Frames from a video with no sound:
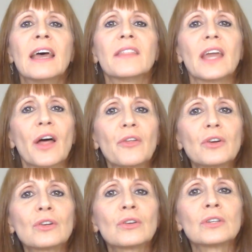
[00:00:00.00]
The
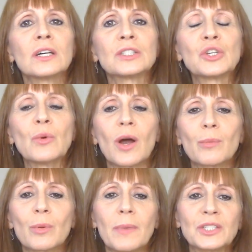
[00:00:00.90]
other uh, two
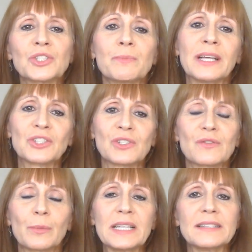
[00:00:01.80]
honorable men mentions
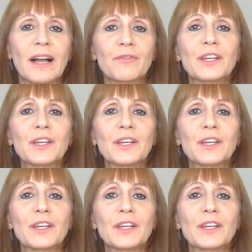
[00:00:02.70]
for me definitely